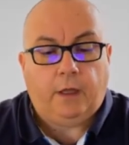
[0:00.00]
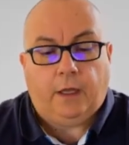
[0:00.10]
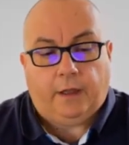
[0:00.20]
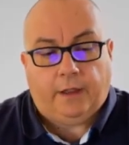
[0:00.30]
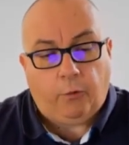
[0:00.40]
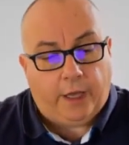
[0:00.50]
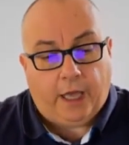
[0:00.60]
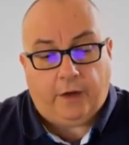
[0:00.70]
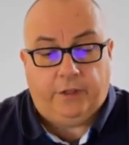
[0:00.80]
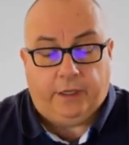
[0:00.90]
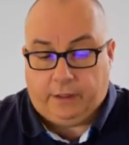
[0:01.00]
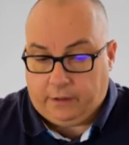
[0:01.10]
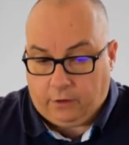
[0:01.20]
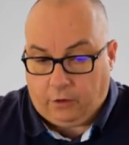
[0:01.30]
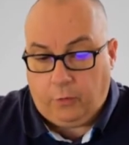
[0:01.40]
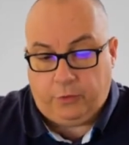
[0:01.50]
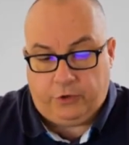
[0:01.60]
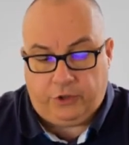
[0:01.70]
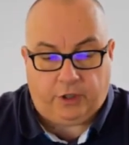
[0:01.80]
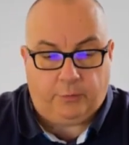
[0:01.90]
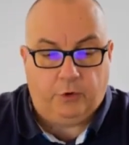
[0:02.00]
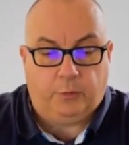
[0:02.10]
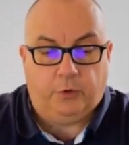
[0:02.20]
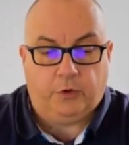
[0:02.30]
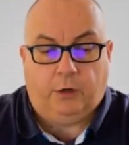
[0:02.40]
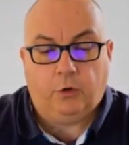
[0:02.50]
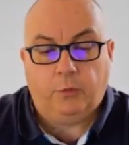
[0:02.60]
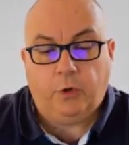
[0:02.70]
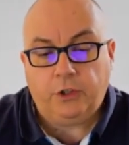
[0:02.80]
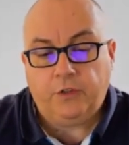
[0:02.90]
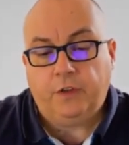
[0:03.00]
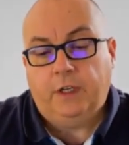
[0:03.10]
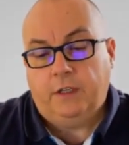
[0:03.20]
Then we have the general purpose automotive,